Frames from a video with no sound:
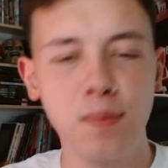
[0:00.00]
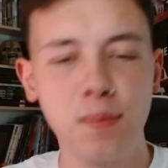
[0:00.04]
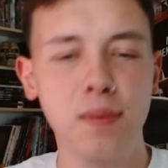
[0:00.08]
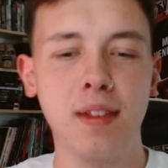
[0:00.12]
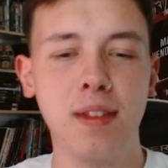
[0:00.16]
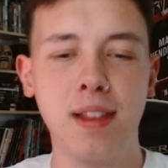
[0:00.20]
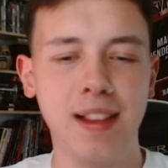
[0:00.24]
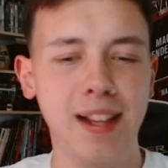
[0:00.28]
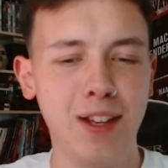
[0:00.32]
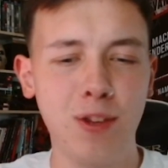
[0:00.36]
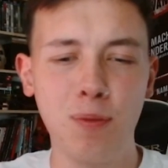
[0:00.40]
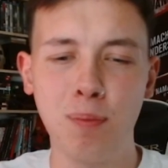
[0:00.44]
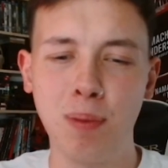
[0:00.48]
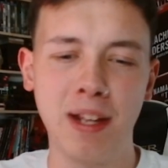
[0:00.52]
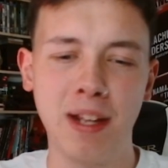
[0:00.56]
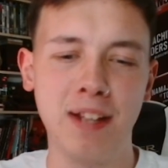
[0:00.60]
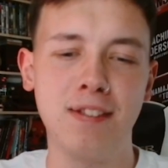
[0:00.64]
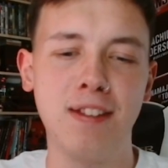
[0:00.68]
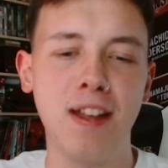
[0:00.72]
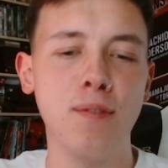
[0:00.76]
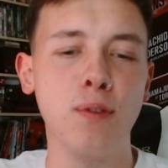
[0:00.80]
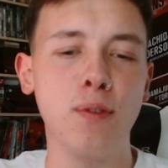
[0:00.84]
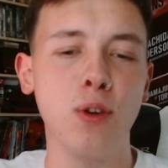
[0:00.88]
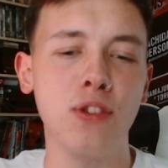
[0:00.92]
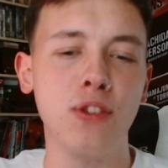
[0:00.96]
let's play
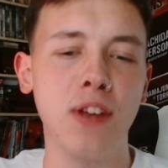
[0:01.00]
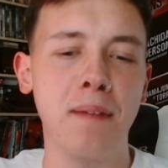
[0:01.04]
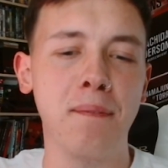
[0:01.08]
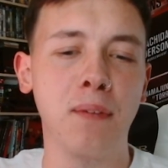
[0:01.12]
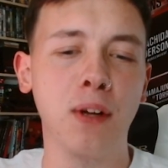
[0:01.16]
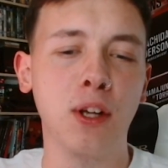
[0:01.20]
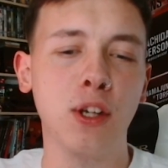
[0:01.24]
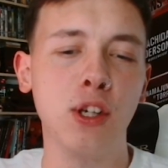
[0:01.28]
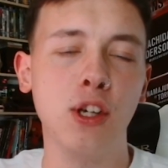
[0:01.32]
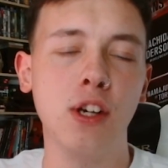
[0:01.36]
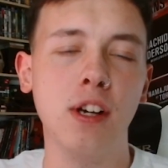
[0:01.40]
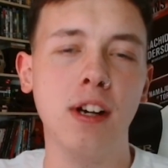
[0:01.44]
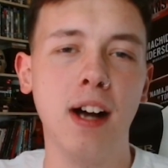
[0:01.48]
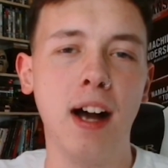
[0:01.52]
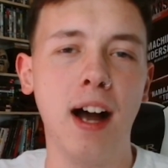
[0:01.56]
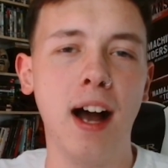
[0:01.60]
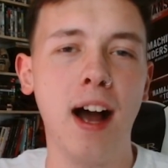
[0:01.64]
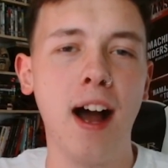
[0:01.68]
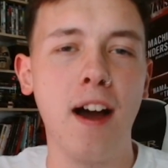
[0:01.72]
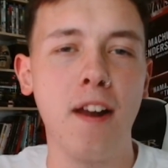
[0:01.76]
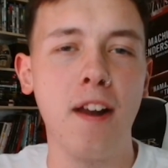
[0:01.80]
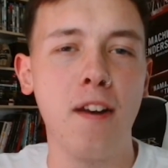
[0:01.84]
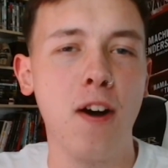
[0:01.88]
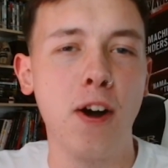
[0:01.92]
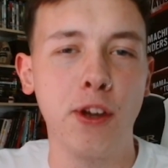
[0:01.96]
devil's advocate
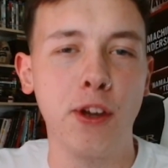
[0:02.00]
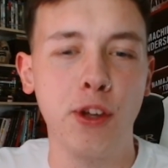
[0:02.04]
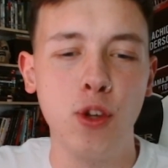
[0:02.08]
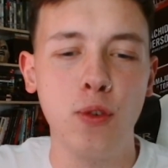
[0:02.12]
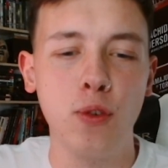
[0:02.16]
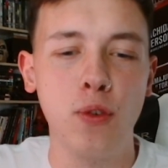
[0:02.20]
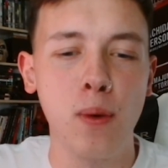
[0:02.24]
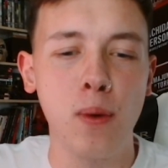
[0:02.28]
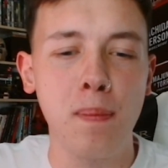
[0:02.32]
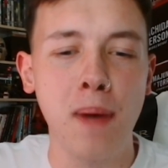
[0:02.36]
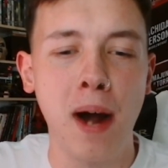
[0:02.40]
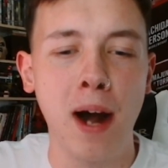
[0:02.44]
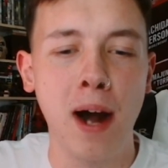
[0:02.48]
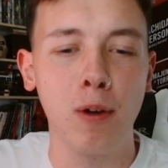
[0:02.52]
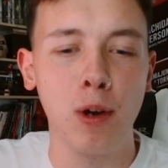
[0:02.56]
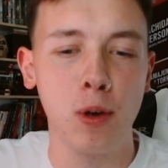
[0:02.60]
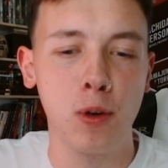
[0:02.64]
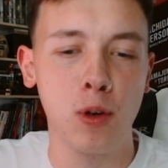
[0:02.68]
and argue for Paulo